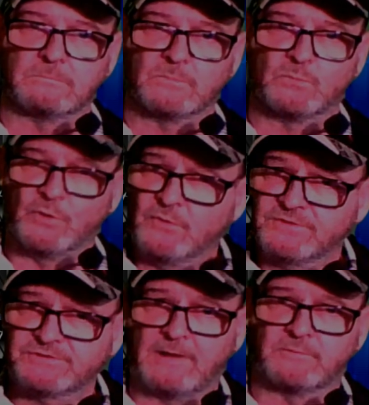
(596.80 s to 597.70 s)
When you
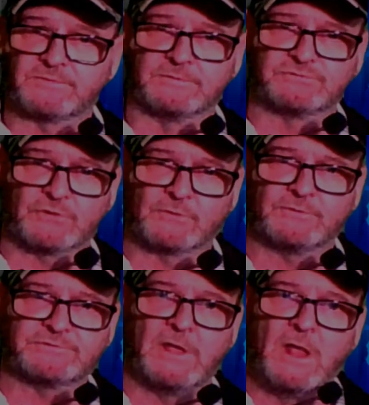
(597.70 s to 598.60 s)
side with
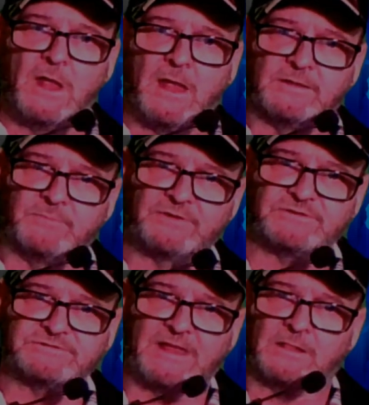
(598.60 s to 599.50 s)
insurers and the
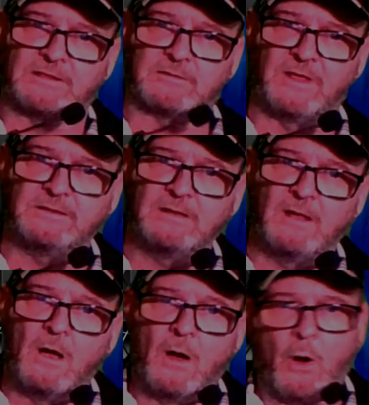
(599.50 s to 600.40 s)
business
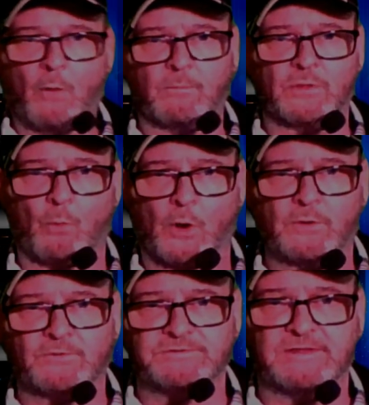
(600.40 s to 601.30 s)
men over the
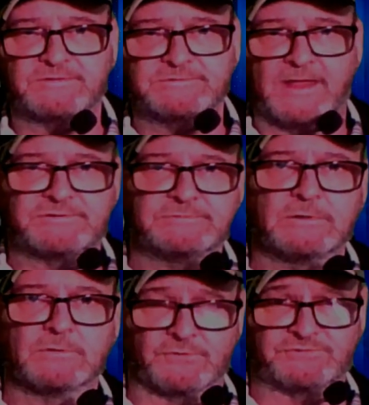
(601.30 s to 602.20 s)
workers in this nation,
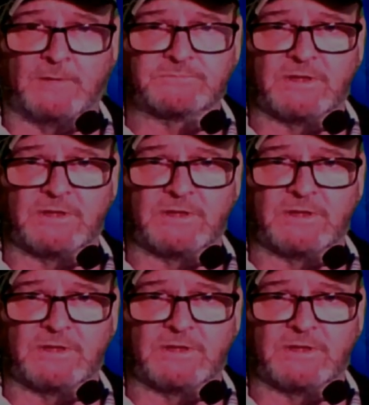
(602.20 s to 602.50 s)
there's something